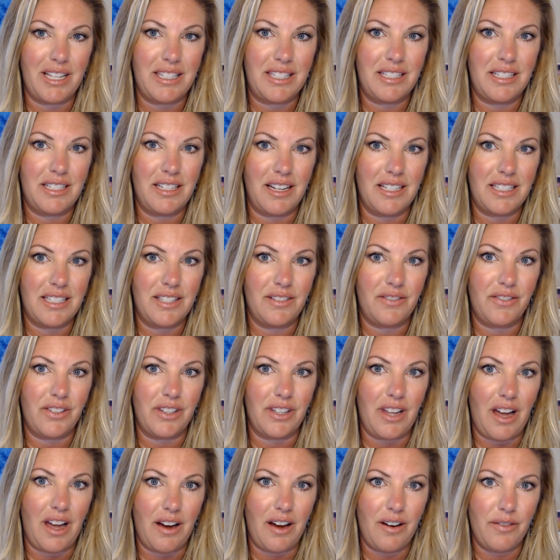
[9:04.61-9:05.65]
lots of
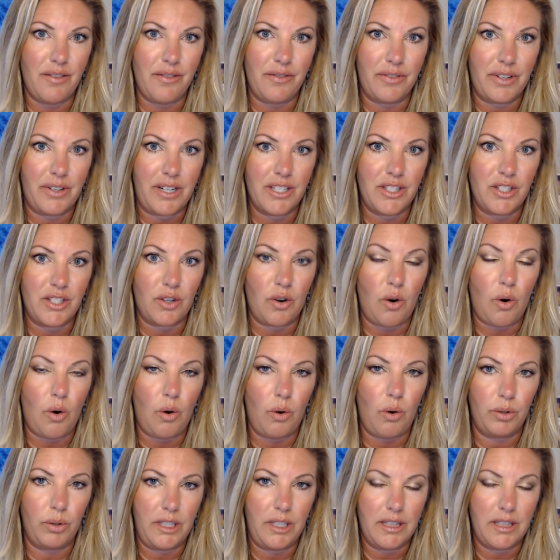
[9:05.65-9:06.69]
love because they're
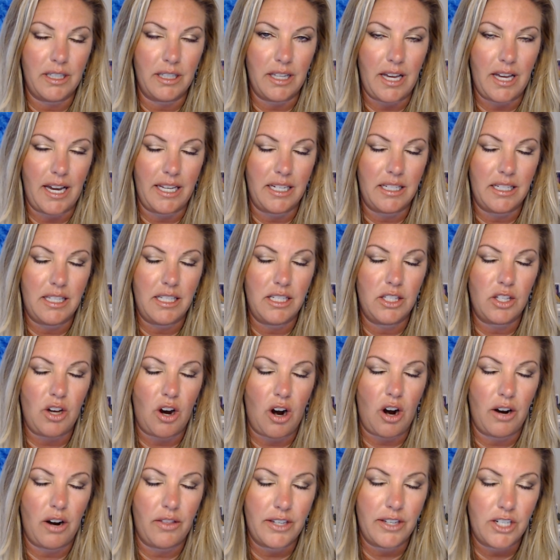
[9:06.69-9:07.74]
holding the light these
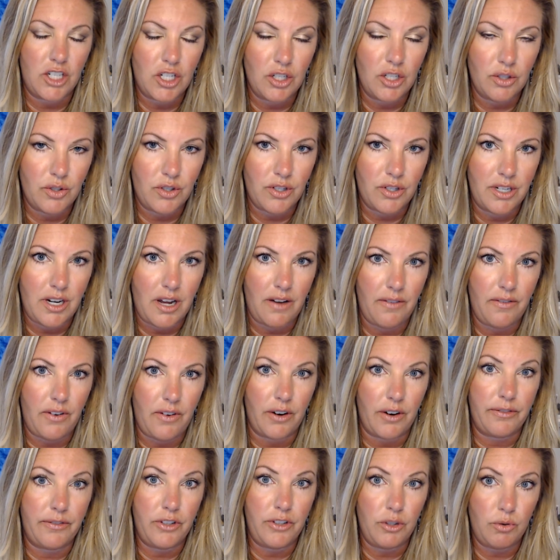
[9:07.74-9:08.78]
are the children of our
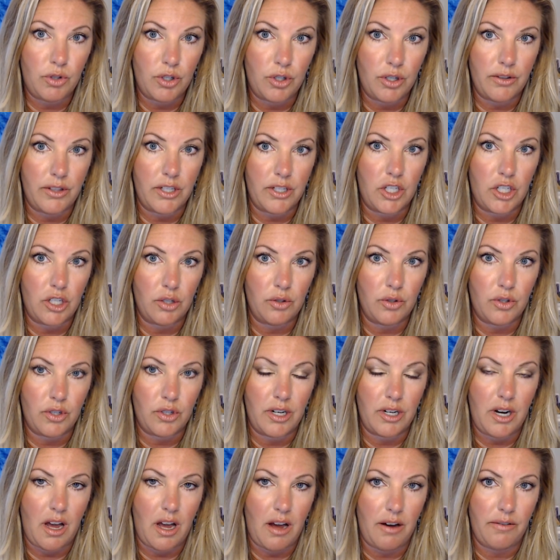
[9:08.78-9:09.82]
future the children
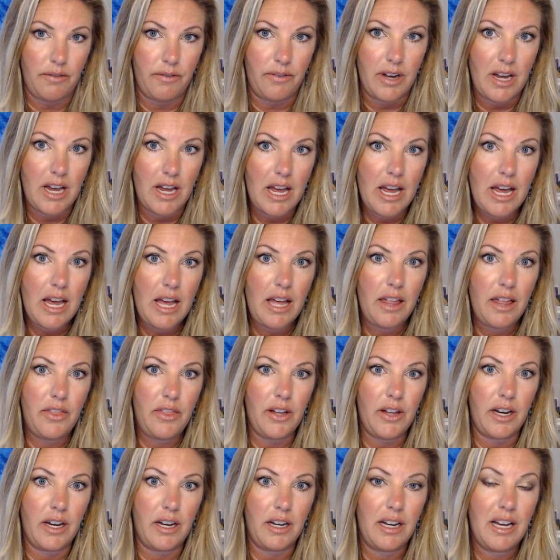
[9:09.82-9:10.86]
of
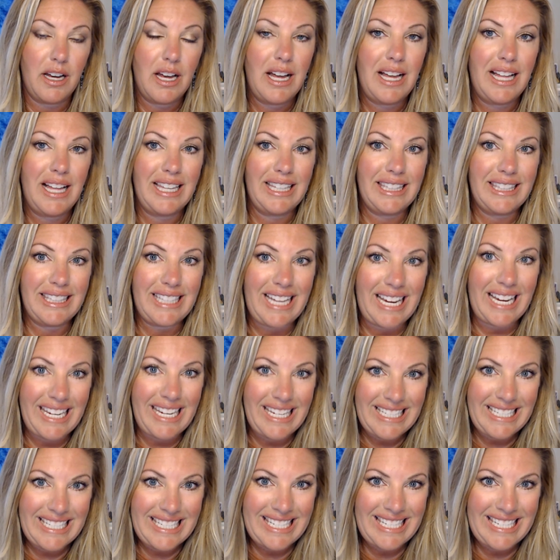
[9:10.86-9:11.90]
the
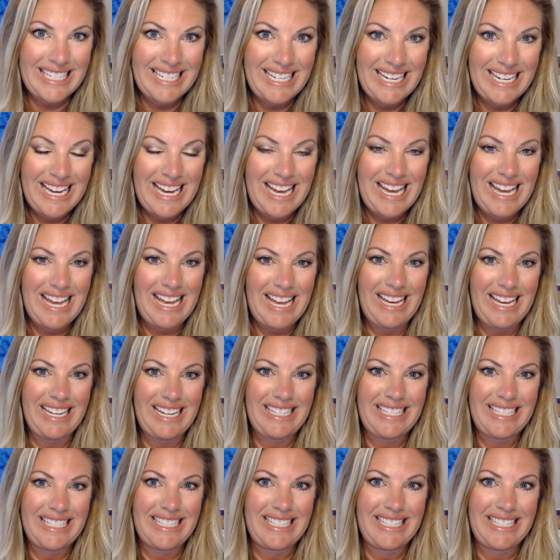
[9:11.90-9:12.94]
light and
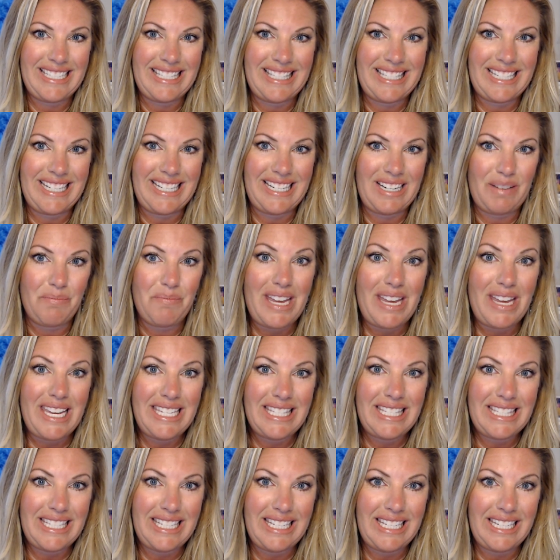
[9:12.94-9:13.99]
it is an
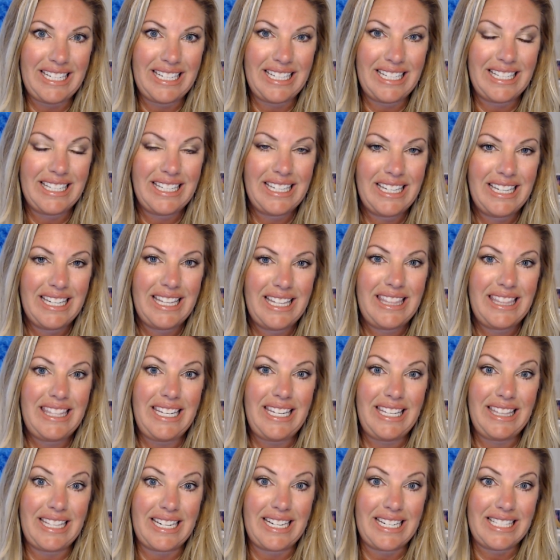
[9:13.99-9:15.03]
amazing thing
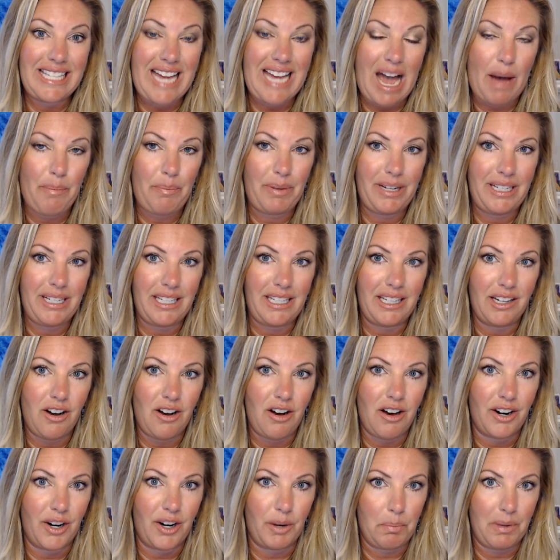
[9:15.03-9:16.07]
that is happening on
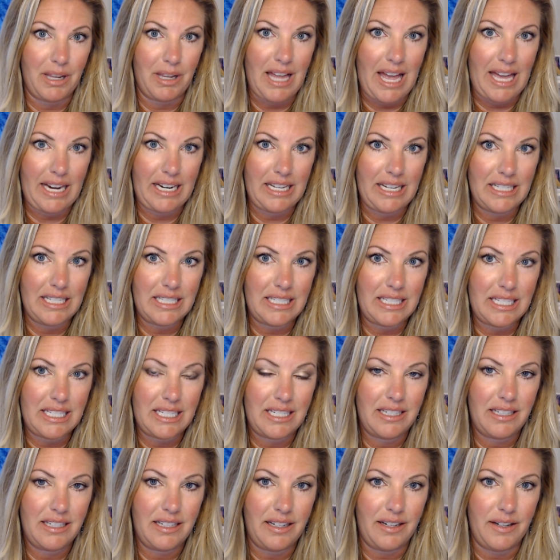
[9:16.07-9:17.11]
our planet
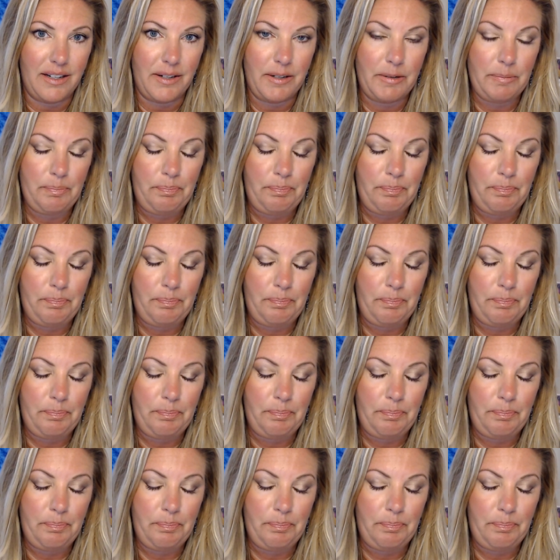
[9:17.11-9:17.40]
um,